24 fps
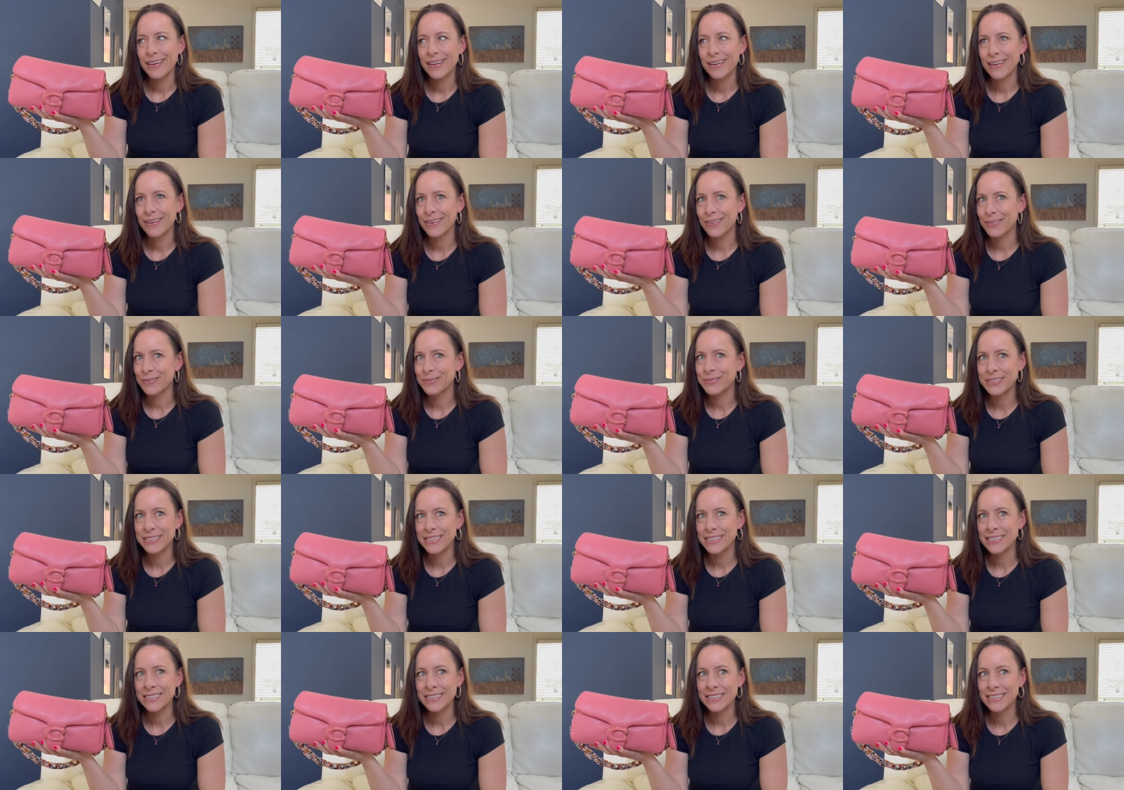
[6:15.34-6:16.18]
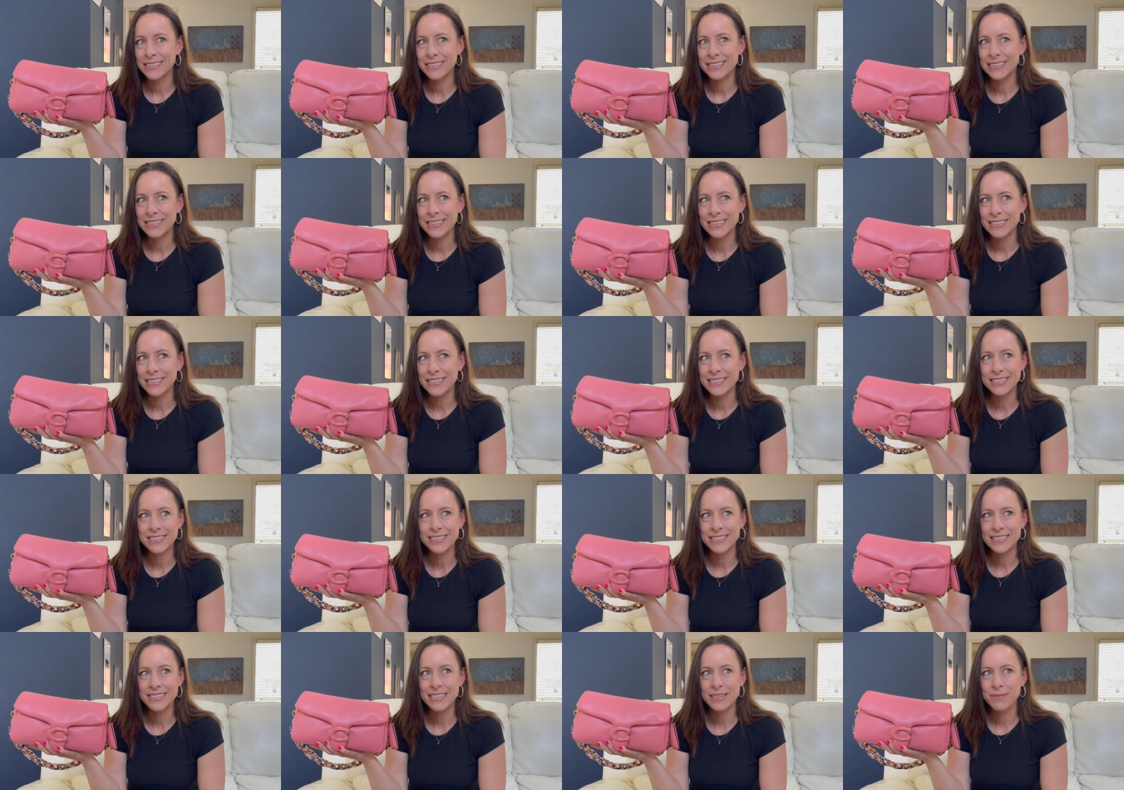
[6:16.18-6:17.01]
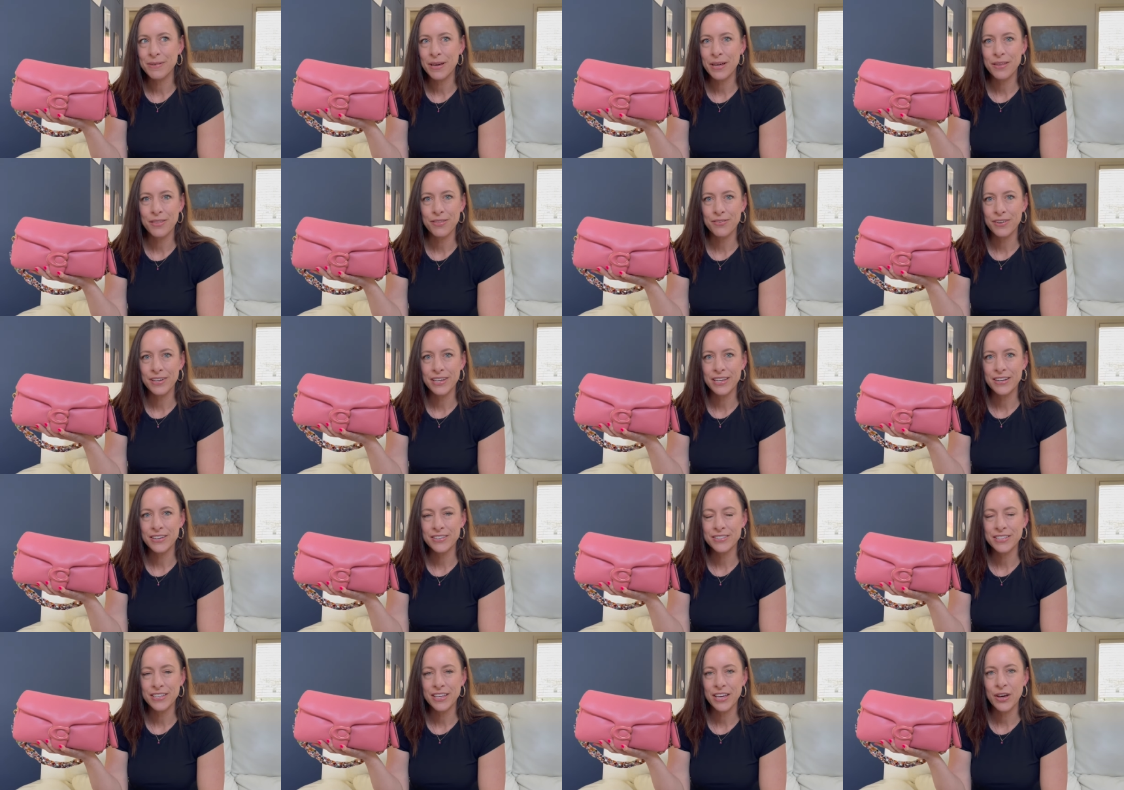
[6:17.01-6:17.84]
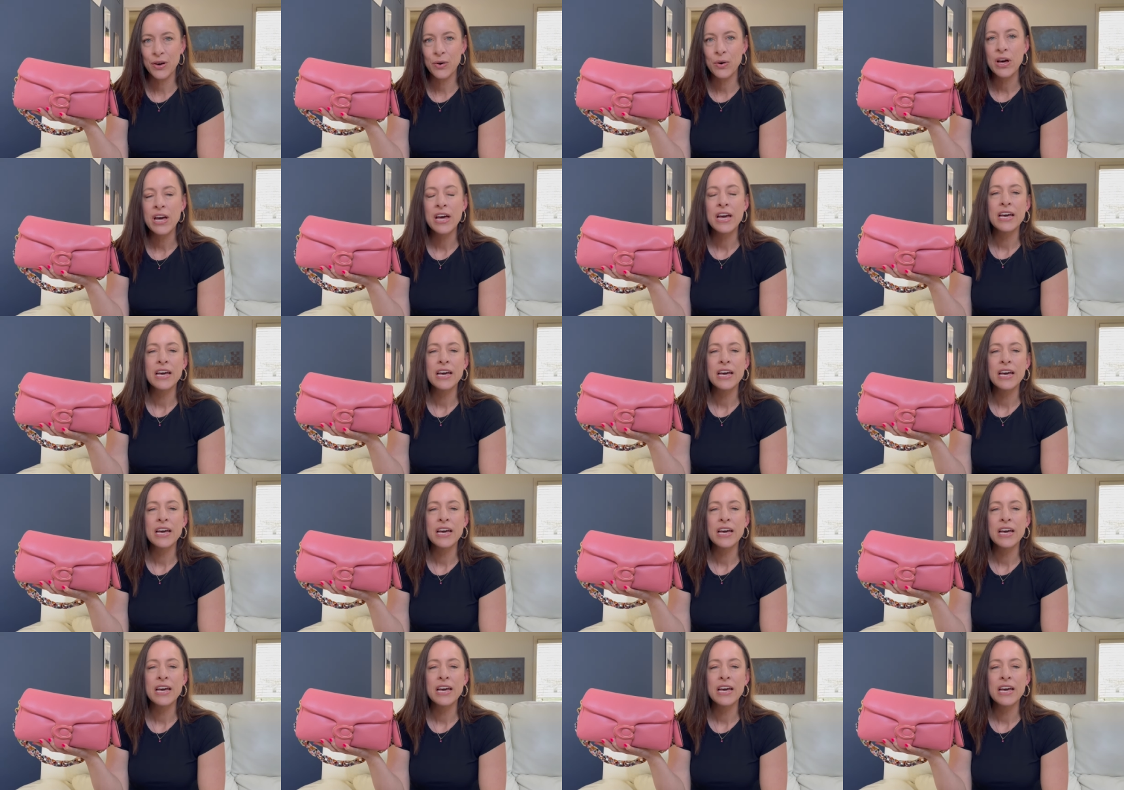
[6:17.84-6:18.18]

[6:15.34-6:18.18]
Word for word: oh, not didn't this just come out three years ago?